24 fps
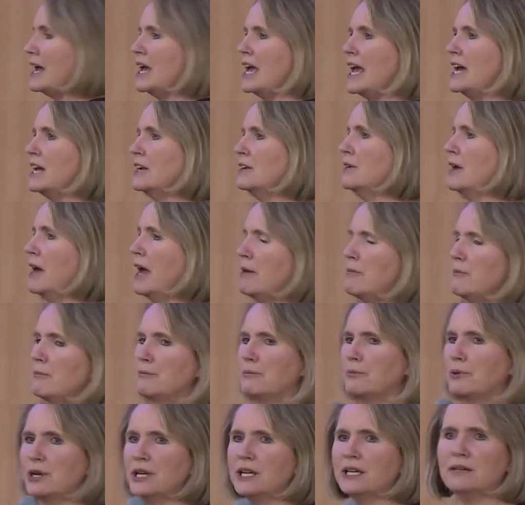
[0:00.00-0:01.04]
and
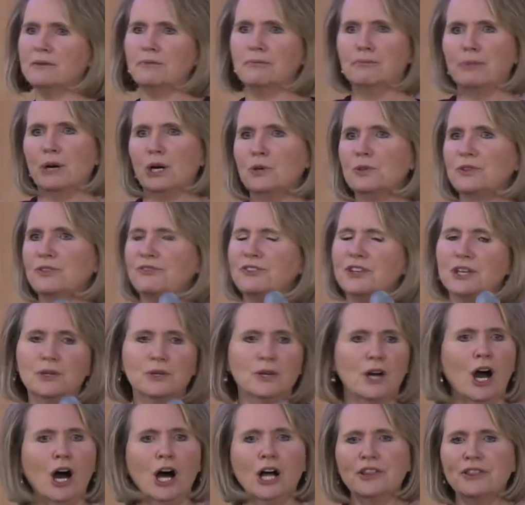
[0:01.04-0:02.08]
bring both
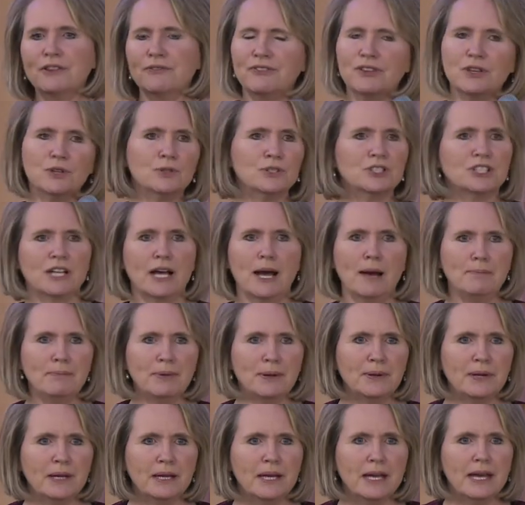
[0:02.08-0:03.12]
view, all the views up
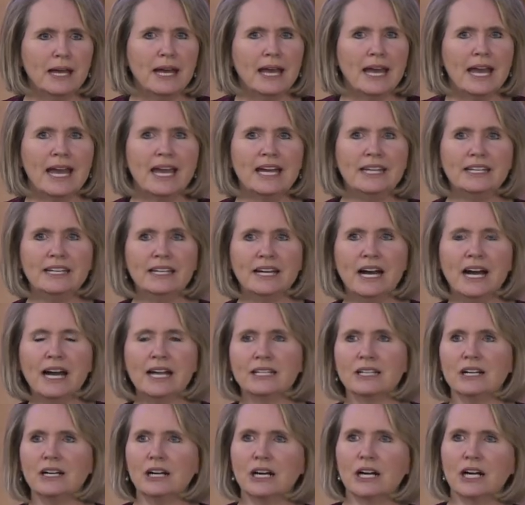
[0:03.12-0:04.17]
and
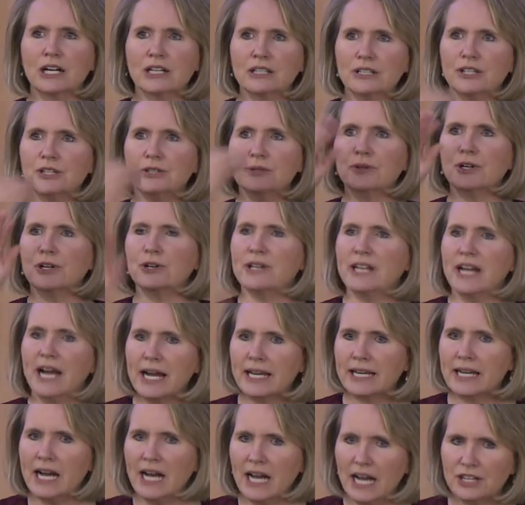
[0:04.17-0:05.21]
not argue or
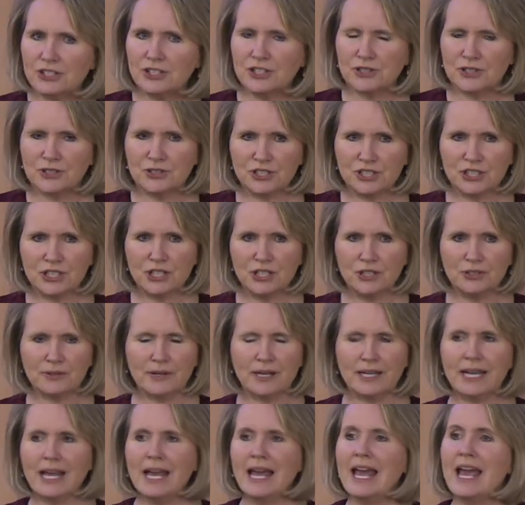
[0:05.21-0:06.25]
not hush their
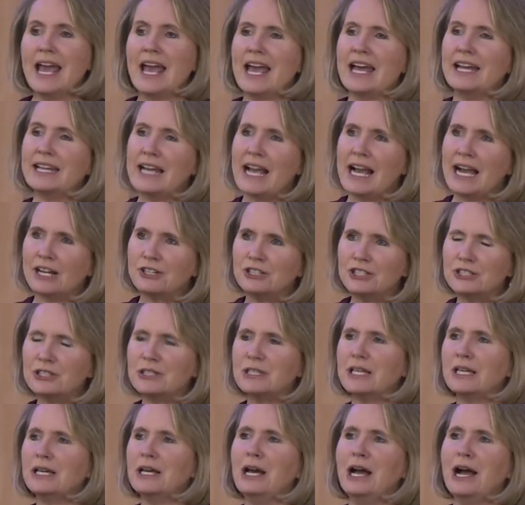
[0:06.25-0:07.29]
children. And
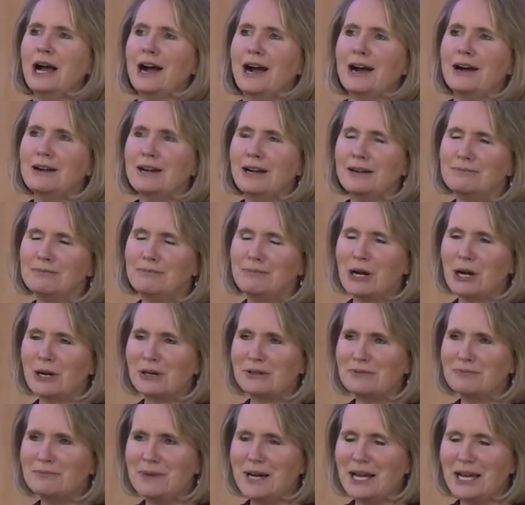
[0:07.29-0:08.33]
actually, uh,
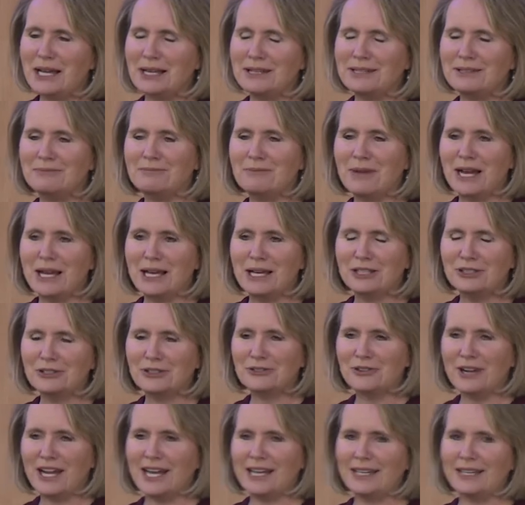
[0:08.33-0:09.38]
part of my, my
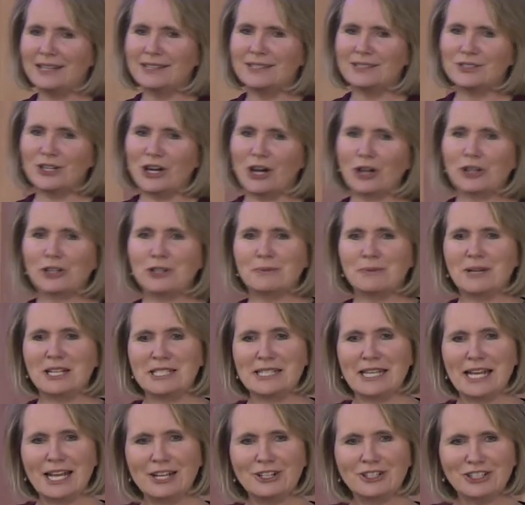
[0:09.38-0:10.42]
undergrad is
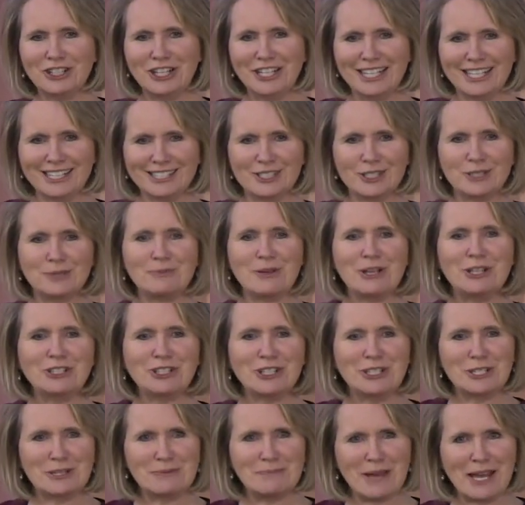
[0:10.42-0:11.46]
argumentation, it's
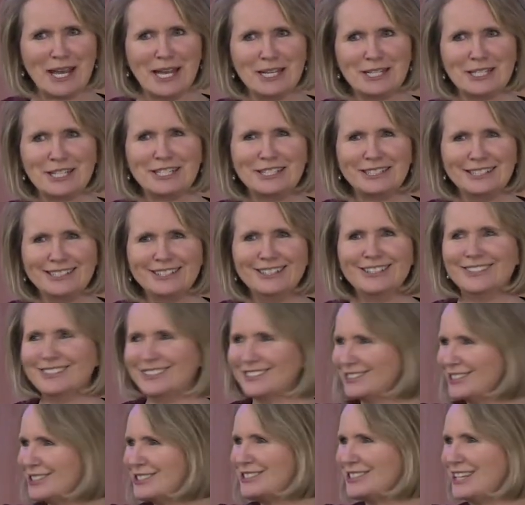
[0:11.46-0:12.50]
speech and debate.
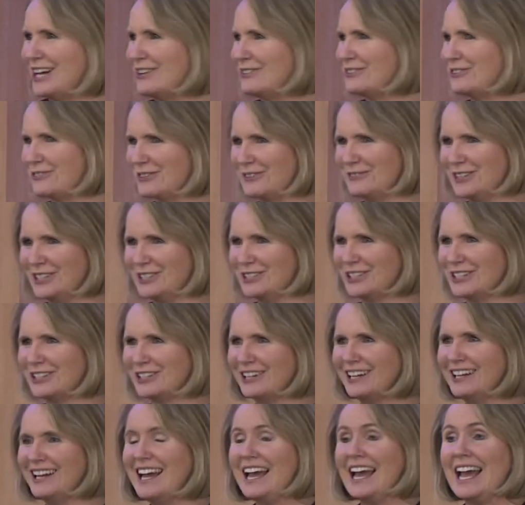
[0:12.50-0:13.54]
Does this sound
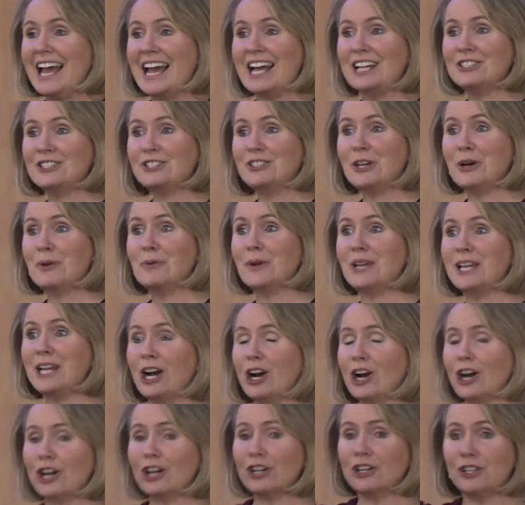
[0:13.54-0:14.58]
familiar? And so we
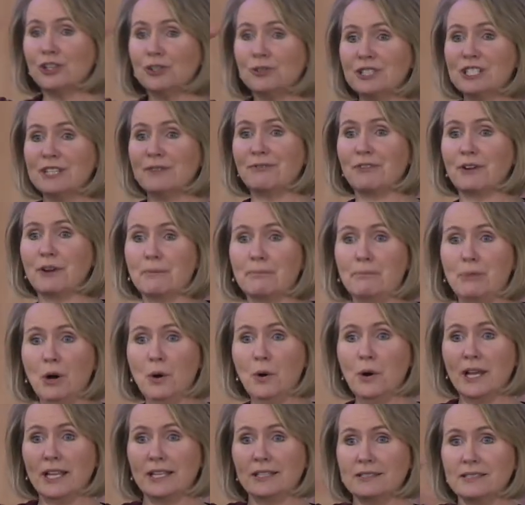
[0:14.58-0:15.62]
argue different
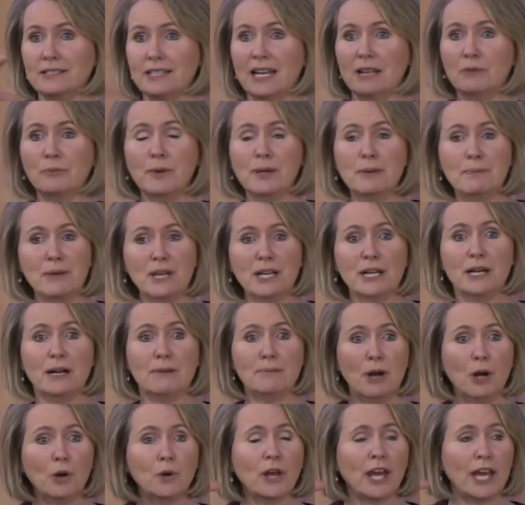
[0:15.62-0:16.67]
points and we
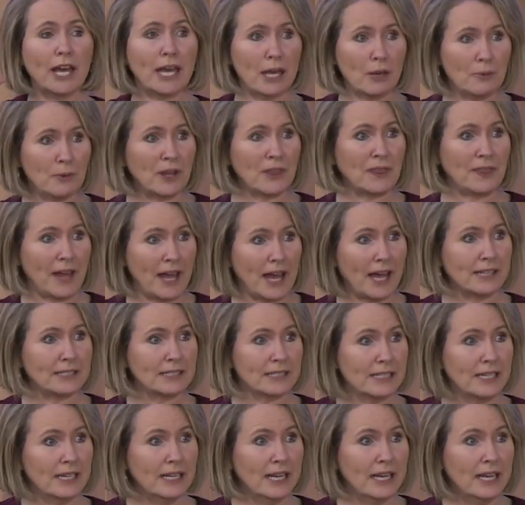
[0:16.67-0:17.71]
become okay with
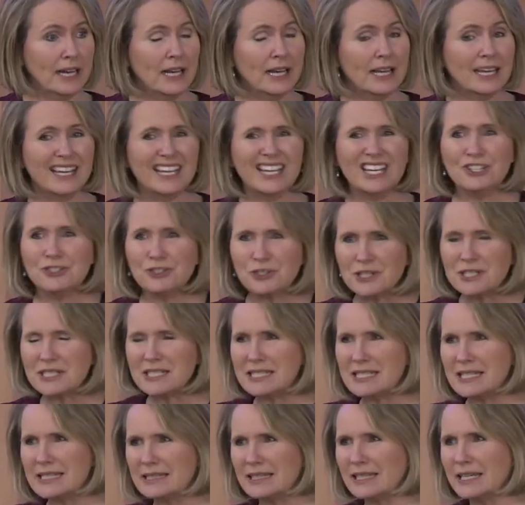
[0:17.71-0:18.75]
that.
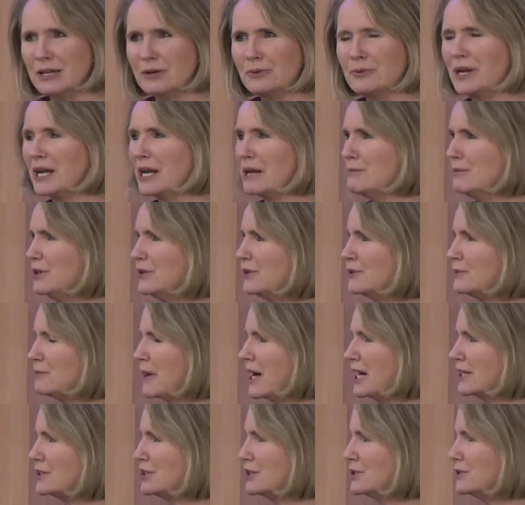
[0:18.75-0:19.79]
Interestingly, when I moved
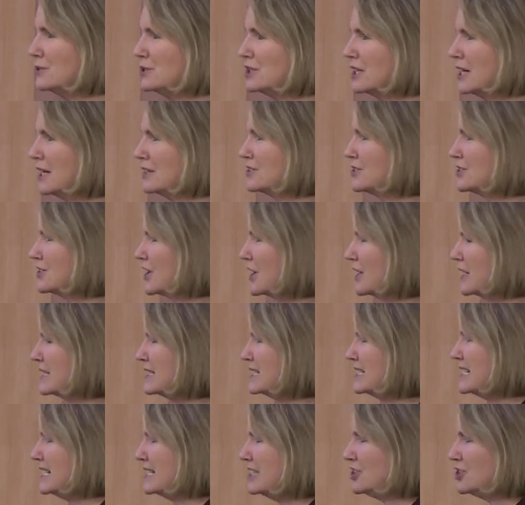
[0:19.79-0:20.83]
back to Utah and started
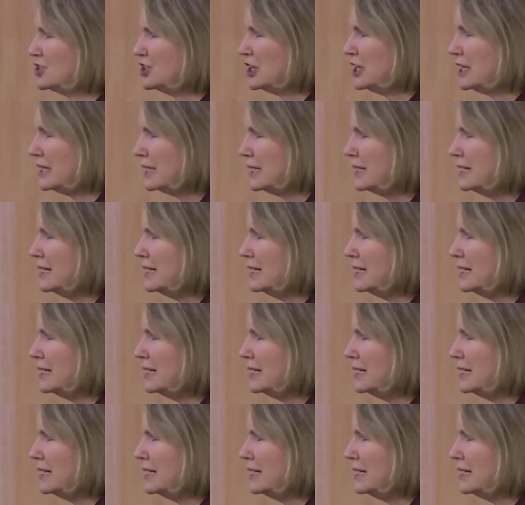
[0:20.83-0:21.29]
teaching